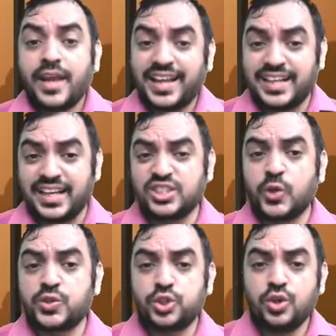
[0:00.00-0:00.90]
And that is
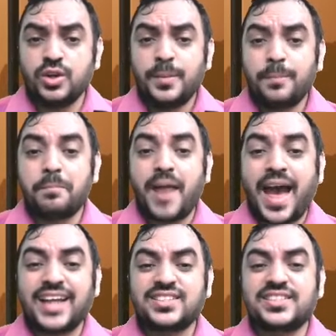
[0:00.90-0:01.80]
also
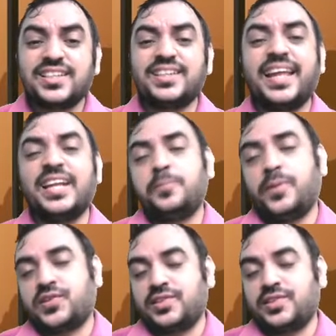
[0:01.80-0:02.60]
maxed at 10%.